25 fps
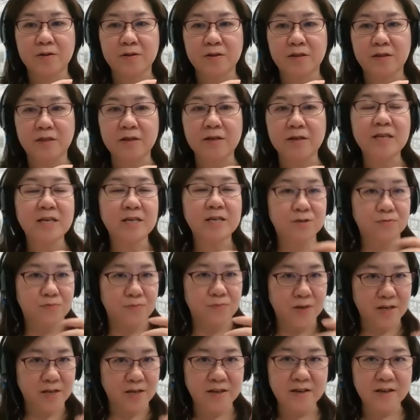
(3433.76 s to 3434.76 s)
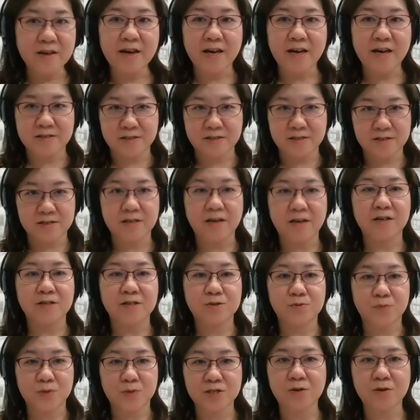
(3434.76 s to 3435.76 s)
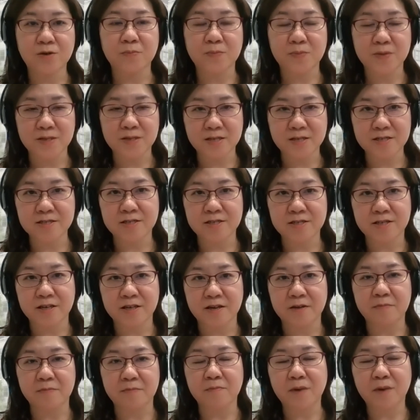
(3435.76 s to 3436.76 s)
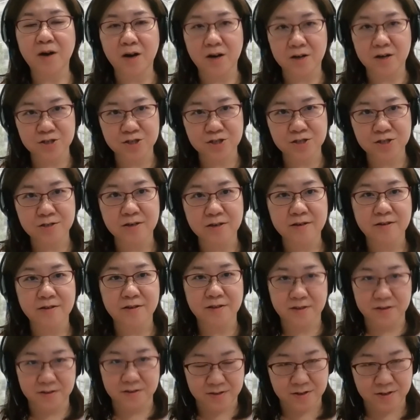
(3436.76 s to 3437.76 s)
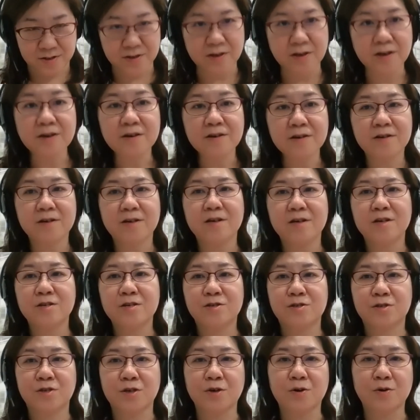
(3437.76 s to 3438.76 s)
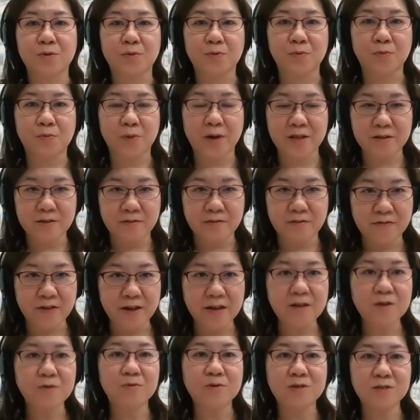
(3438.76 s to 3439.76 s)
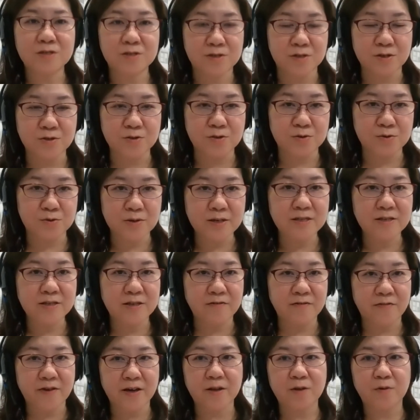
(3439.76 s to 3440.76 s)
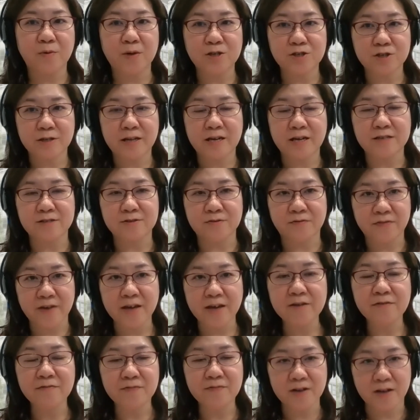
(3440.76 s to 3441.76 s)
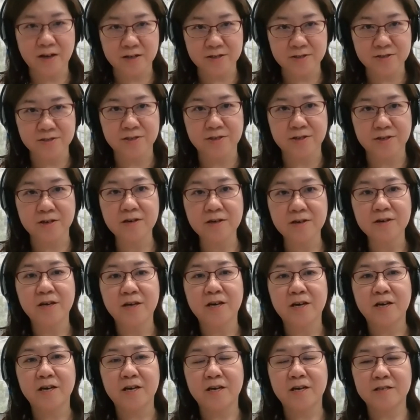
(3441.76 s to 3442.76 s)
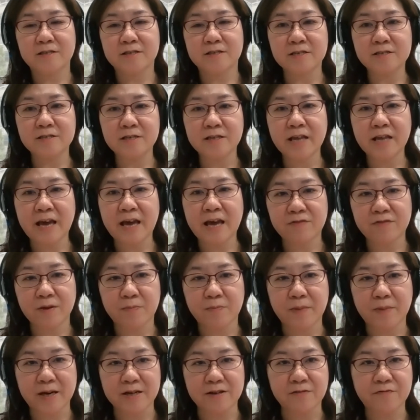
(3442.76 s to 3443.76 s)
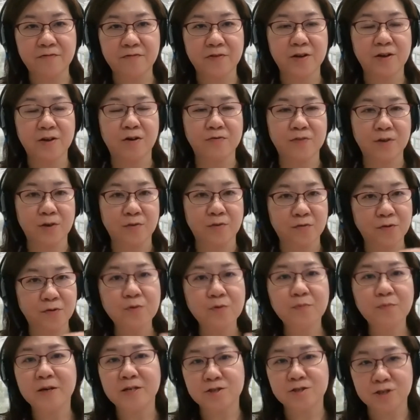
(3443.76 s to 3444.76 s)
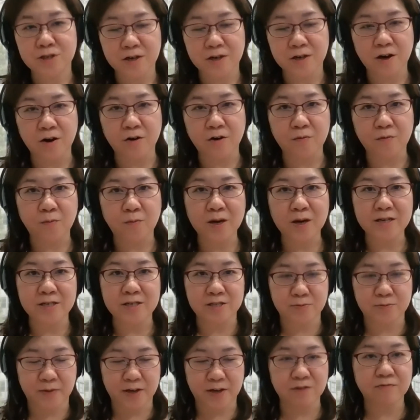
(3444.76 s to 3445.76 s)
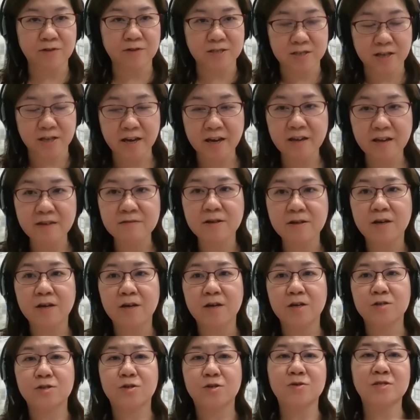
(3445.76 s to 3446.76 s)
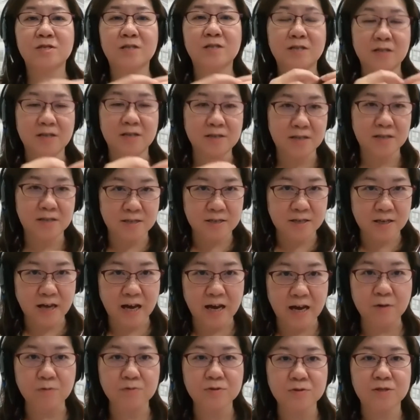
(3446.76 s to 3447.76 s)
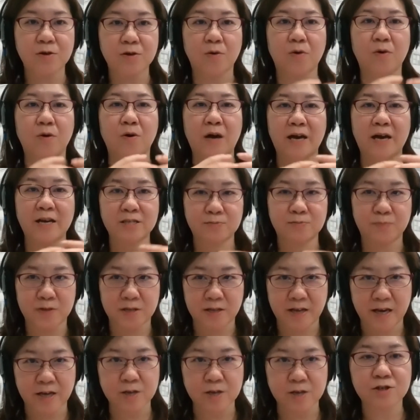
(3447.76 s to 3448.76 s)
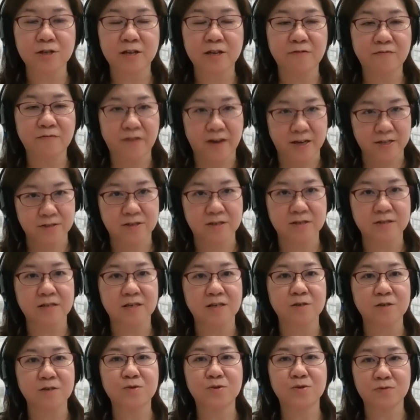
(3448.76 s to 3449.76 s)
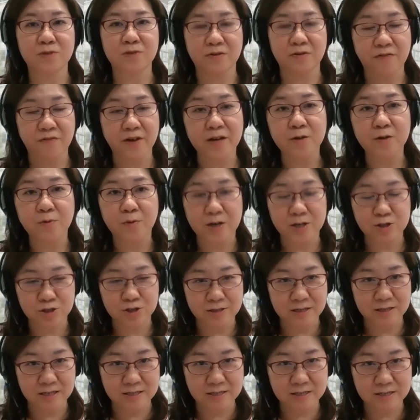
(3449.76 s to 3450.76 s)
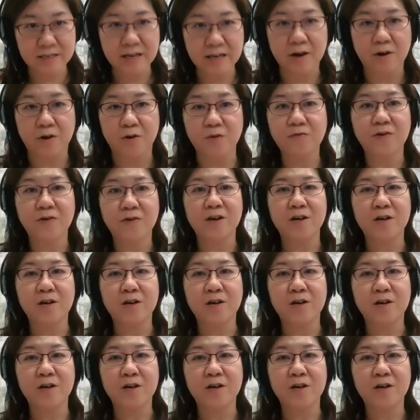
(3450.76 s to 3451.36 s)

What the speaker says: the lease re-gear exercise was completed in March this year. So when the valuers are doing the valuation as of end of last year, it doesn't have the benefit of the full picture of what is being retained. So certain discounts or has been actually factored into the valuation itself